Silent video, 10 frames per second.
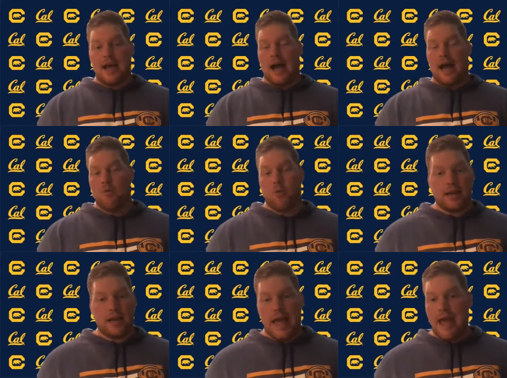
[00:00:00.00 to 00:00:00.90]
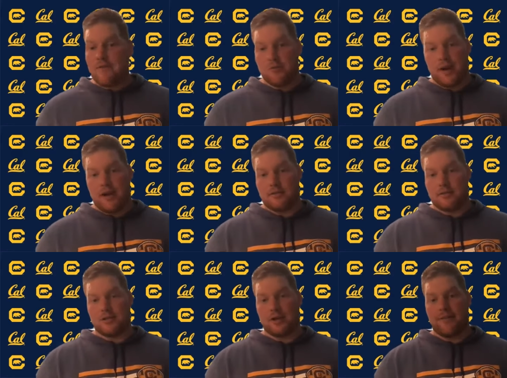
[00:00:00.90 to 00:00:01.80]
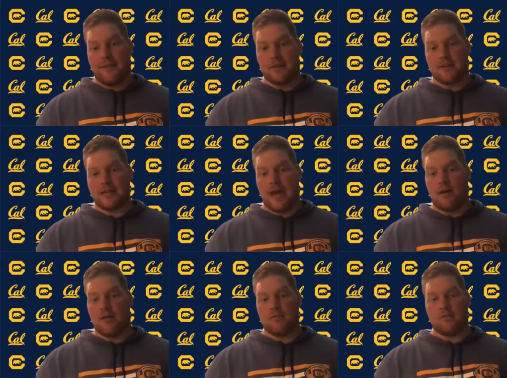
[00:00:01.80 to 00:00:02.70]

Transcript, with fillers: I went everywhere to try to figure this out,